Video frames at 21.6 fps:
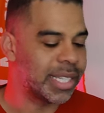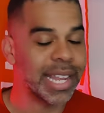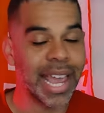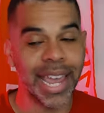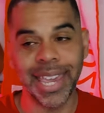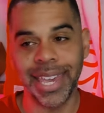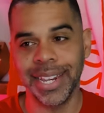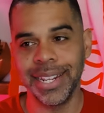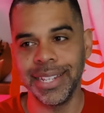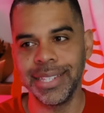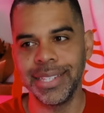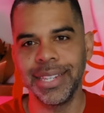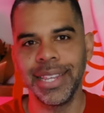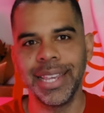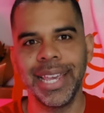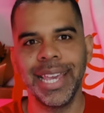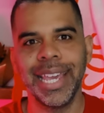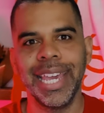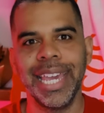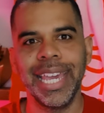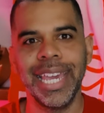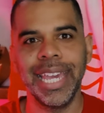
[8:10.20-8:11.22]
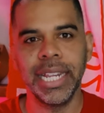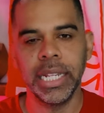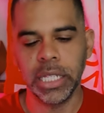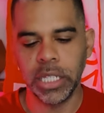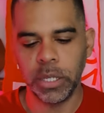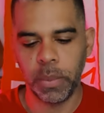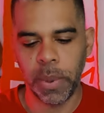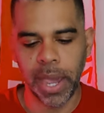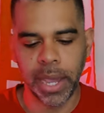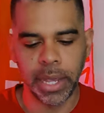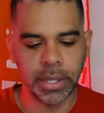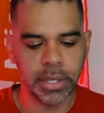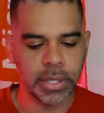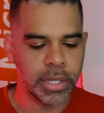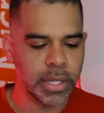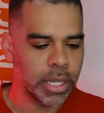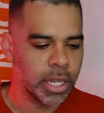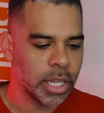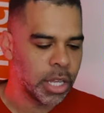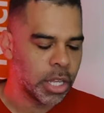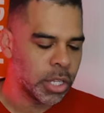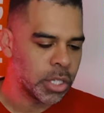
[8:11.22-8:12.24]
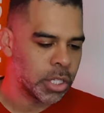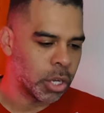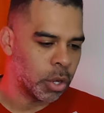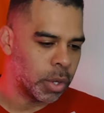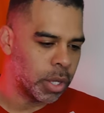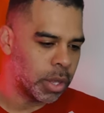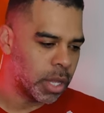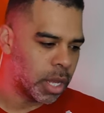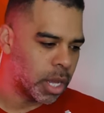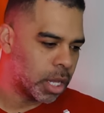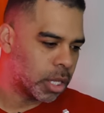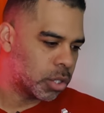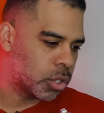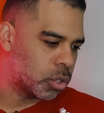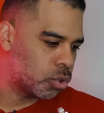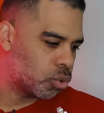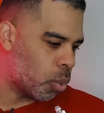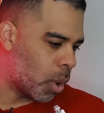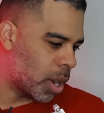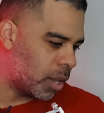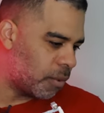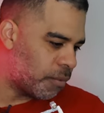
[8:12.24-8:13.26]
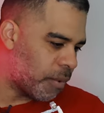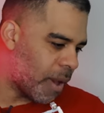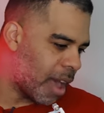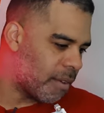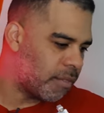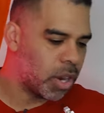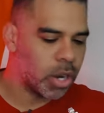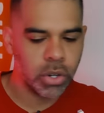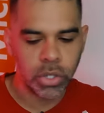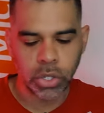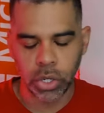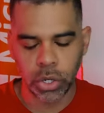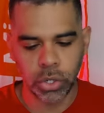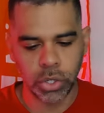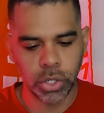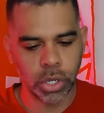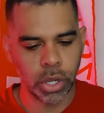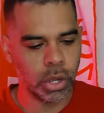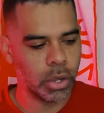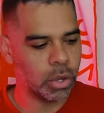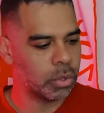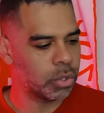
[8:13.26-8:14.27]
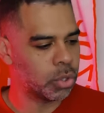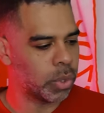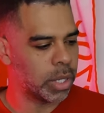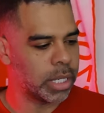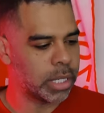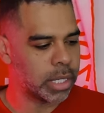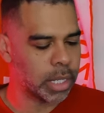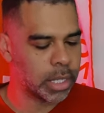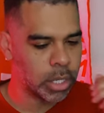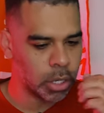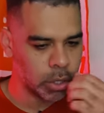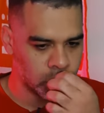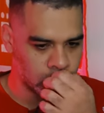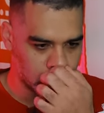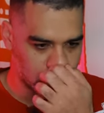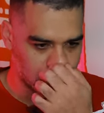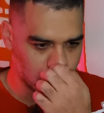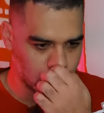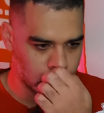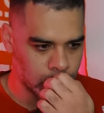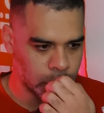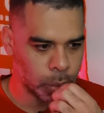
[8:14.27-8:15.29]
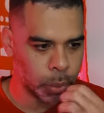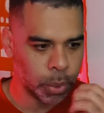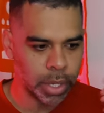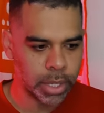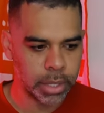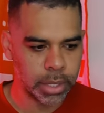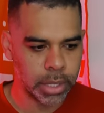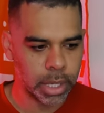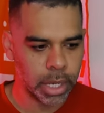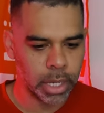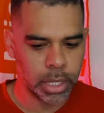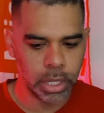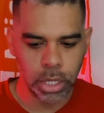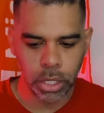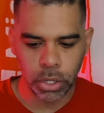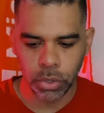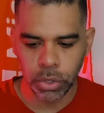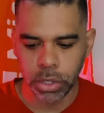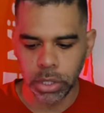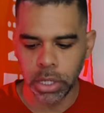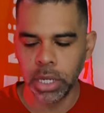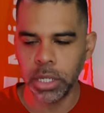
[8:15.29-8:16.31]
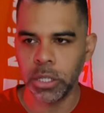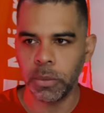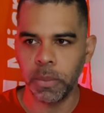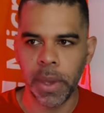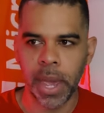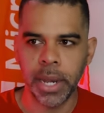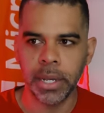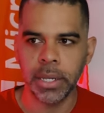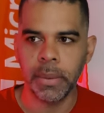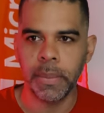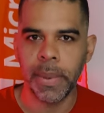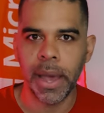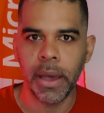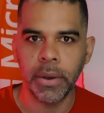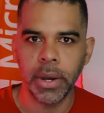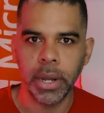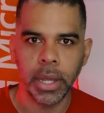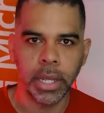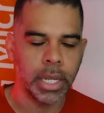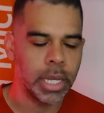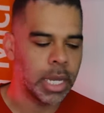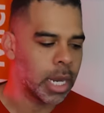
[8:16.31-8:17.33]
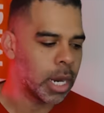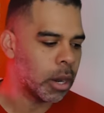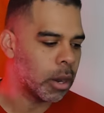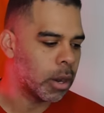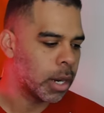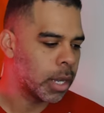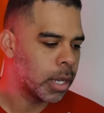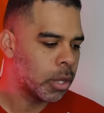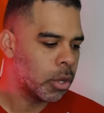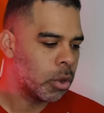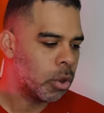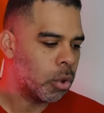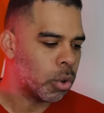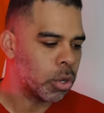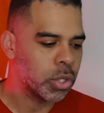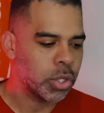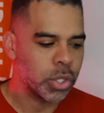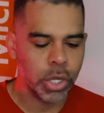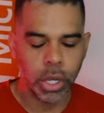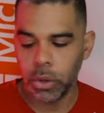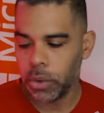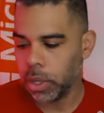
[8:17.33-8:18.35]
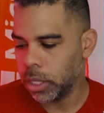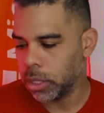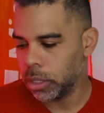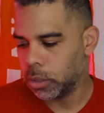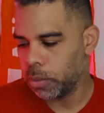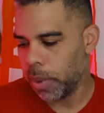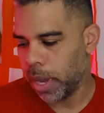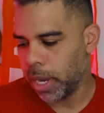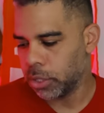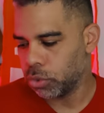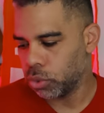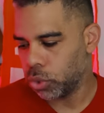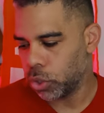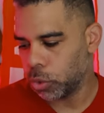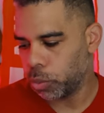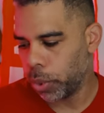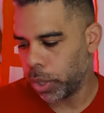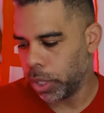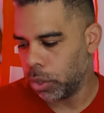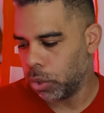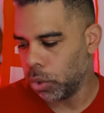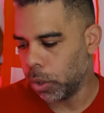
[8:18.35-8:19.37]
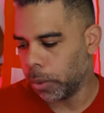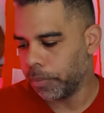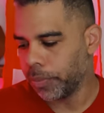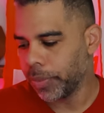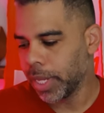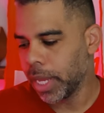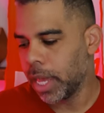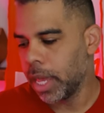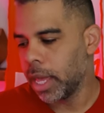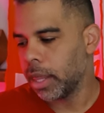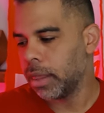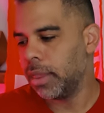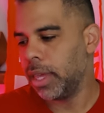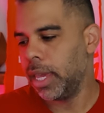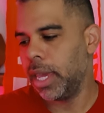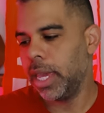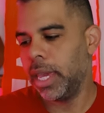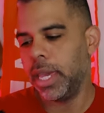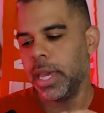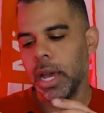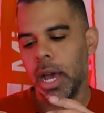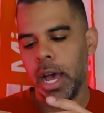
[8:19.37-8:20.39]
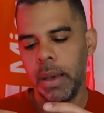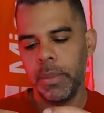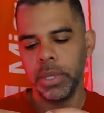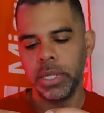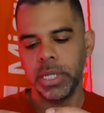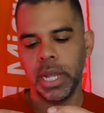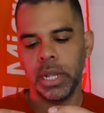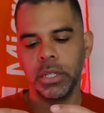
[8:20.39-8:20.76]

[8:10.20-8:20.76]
seconds in space. So in the twenty-five years or so, twenty-six years or so that it was in use, it spent about a year or so in space, which is pretty cool. The Hubble